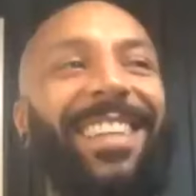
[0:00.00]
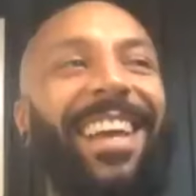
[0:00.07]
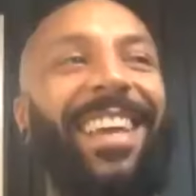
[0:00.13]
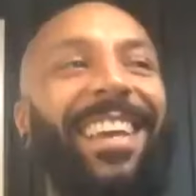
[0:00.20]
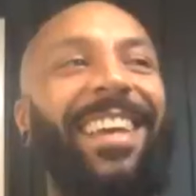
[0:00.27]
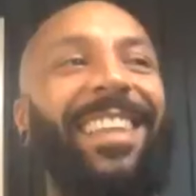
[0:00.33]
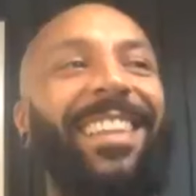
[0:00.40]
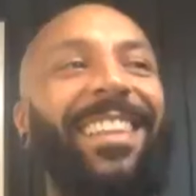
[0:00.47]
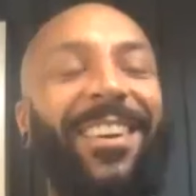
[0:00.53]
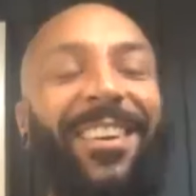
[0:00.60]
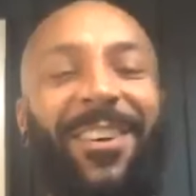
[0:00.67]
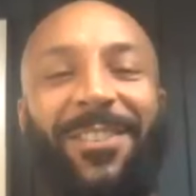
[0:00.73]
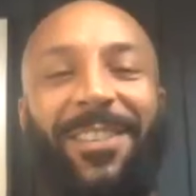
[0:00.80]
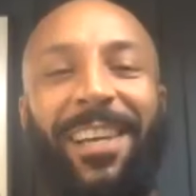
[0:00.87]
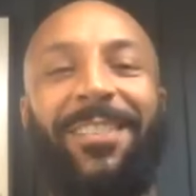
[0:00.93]
like, the
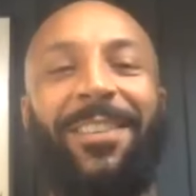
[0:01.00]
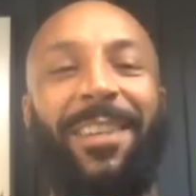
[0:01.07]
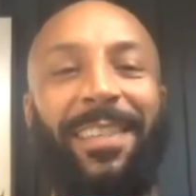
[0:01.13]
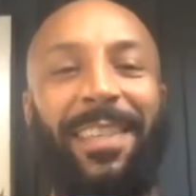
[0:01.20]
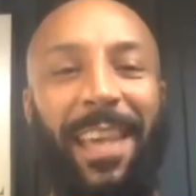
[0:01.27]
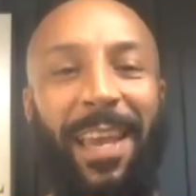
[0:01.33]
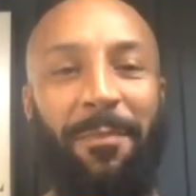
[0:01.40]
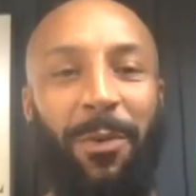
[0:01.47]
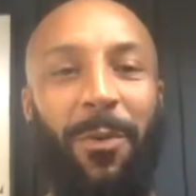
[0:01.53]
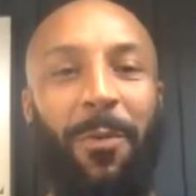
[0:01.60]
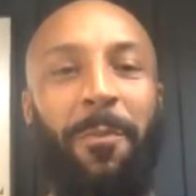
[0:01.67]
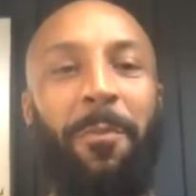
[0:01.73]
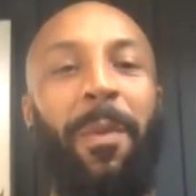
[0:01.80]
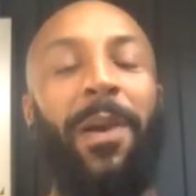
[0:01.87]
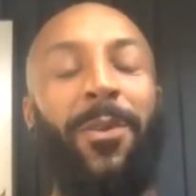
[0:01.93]
contract's on the
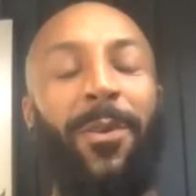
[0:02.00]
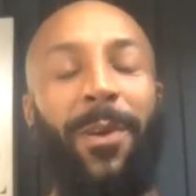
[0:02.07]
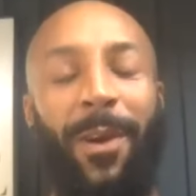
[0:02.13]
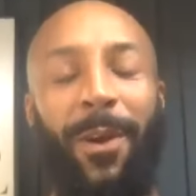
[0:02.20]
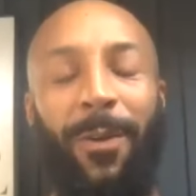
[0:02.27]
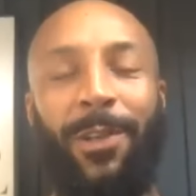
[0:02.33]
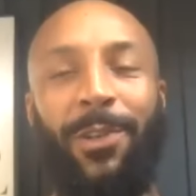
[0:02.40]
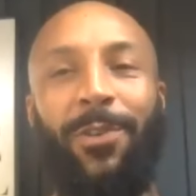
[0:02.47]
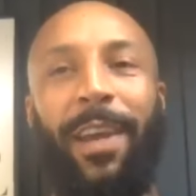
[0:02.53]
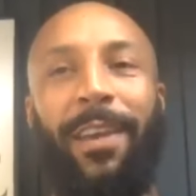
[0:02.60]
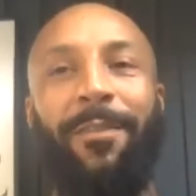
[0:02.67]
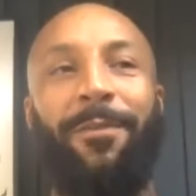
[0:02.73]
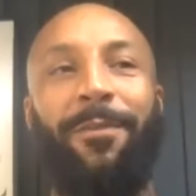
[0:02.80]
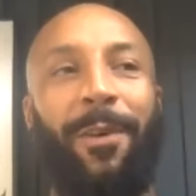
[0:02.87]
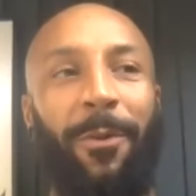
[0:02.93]
table, but you can go and
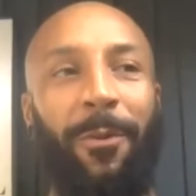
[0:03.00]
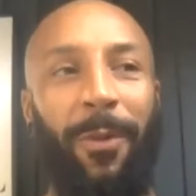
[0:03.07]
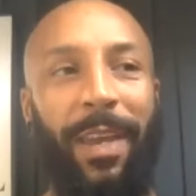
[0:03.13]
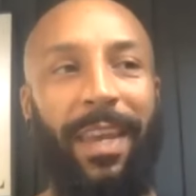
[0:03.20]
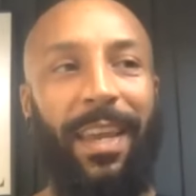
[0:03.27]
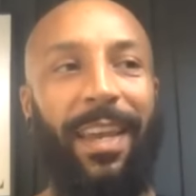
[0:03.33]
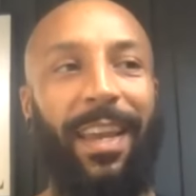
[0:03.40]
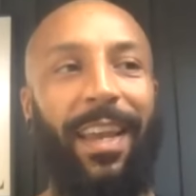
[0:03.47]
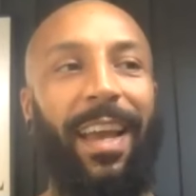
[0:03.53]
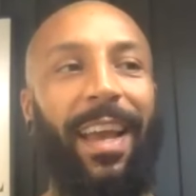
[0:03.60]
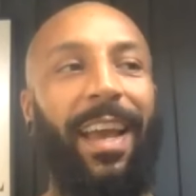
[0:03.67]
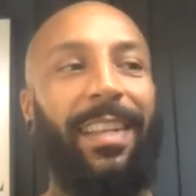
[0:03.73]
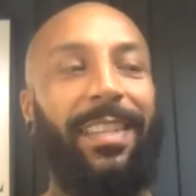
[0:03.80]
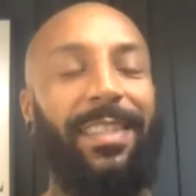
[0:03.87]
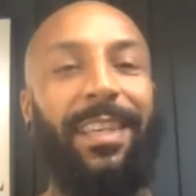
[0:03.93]
train for a week
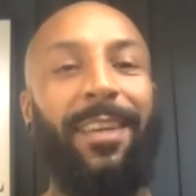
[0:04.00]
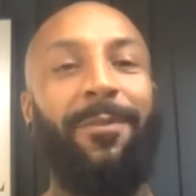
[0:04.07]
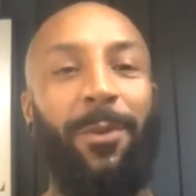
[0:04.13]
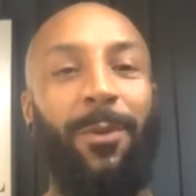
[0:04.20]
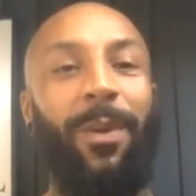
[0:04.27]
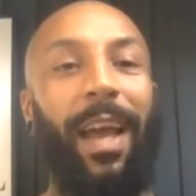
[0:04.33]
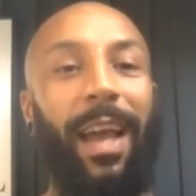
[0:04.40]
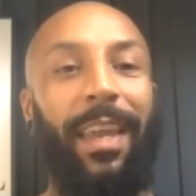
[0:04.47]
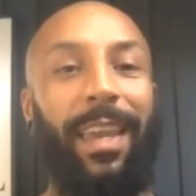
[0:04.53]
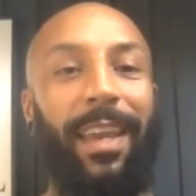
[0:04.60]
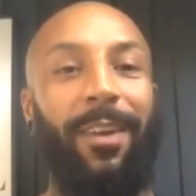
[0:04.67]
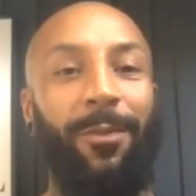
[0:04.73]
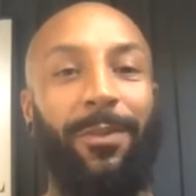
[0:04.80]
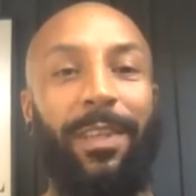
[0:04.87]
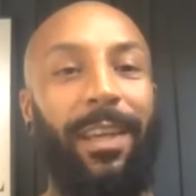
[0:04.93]
and see if you like it.
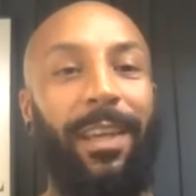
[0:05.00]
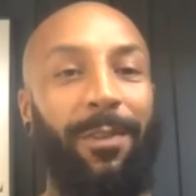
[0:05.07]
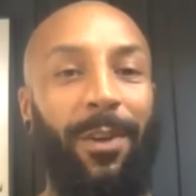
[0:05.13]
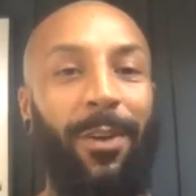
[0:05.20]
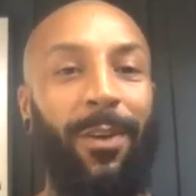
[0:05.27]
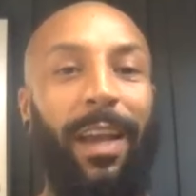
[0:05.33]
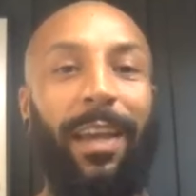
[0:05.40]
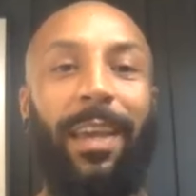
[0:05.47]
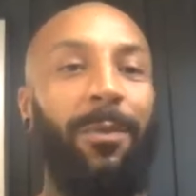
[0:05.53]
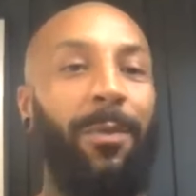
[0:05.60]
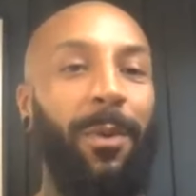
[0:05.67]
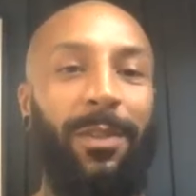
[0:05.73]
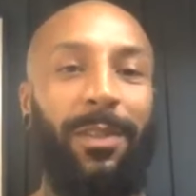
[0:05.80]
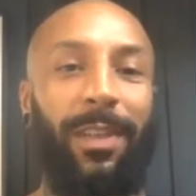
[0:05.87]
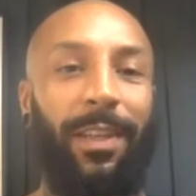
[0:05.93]
And obviously, if you don't like it, we
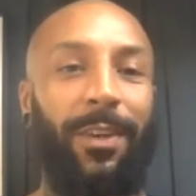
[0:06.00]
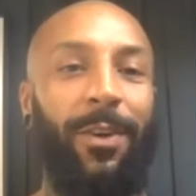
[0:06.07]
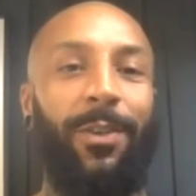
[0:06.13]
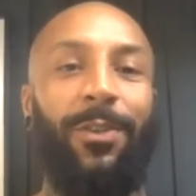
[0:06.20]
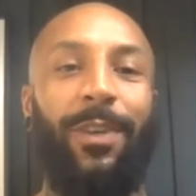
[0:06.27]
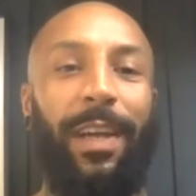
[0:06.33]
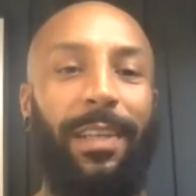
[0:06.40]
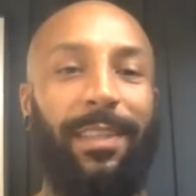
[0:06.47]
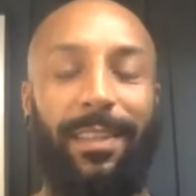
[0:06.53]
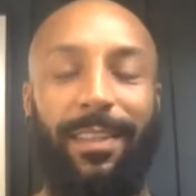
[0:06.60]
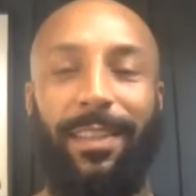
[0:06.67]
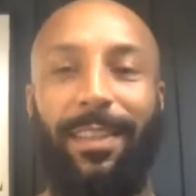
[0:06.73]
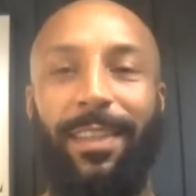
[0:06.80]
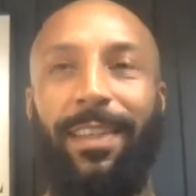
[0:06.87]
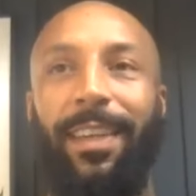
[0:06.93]
won't sign the contract. And
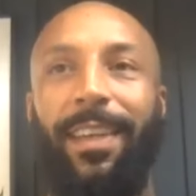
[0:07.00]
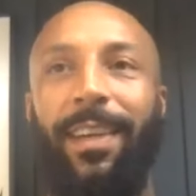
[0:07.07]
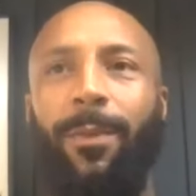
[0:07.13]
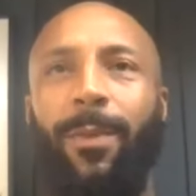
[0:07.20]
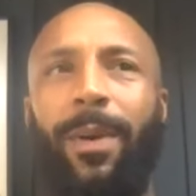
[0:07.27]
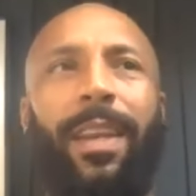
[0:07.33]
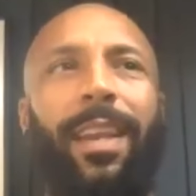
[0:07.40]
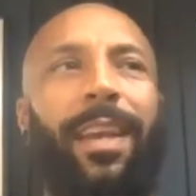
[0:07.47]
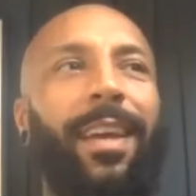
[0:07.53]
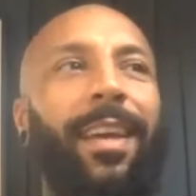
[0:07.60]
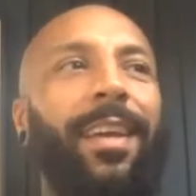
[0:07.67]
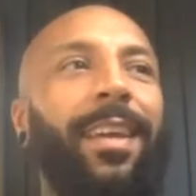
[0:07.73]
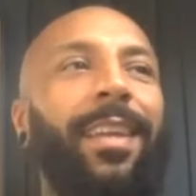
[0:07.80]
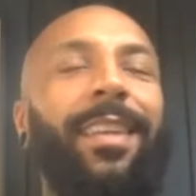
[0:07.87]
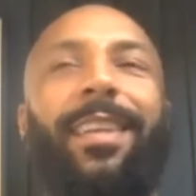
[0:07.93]
da-da. went
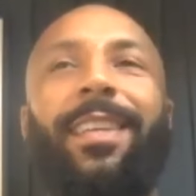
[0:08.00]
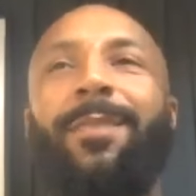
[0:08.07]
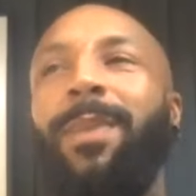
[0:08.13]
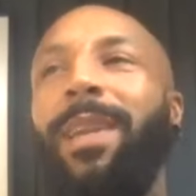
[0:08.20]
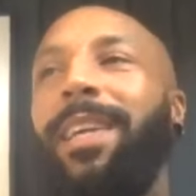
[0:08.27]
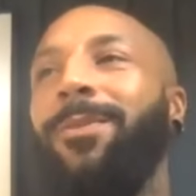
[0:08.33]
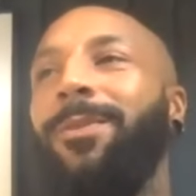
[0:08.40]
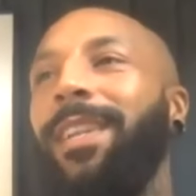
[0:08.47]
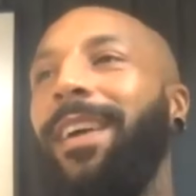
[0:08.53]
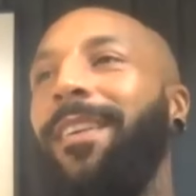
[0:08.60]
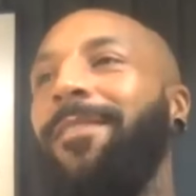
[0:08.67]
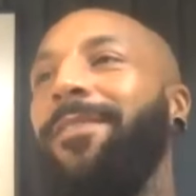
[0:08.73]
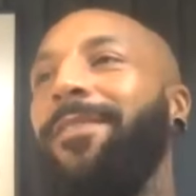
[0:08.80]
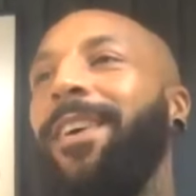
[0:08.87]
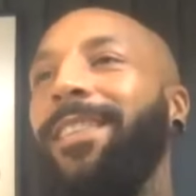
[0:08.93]
there, this place was like
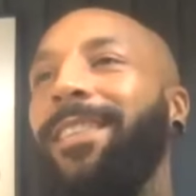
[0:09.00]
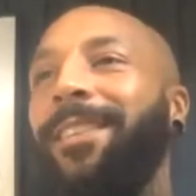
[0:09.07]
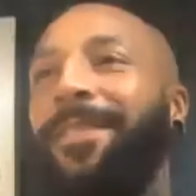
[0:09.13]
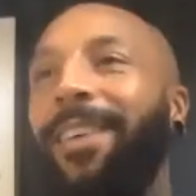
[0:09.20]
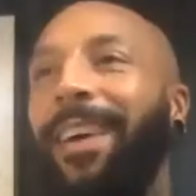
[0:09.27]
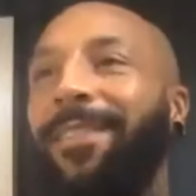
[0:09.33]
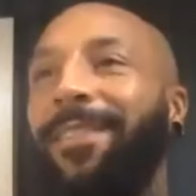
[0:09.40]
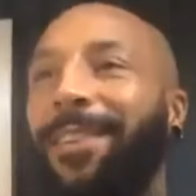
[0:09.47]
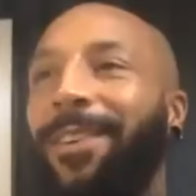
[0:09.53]
35